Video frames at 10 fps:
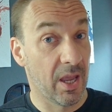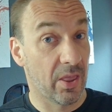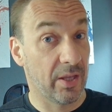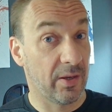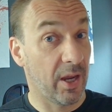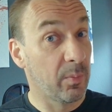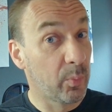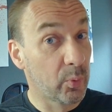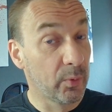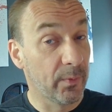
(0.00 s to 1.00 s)
that they
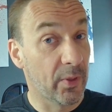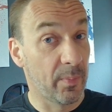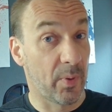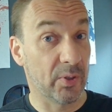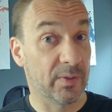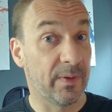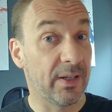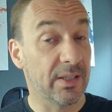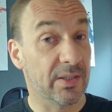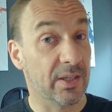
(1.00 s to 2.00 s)
improved the boss fights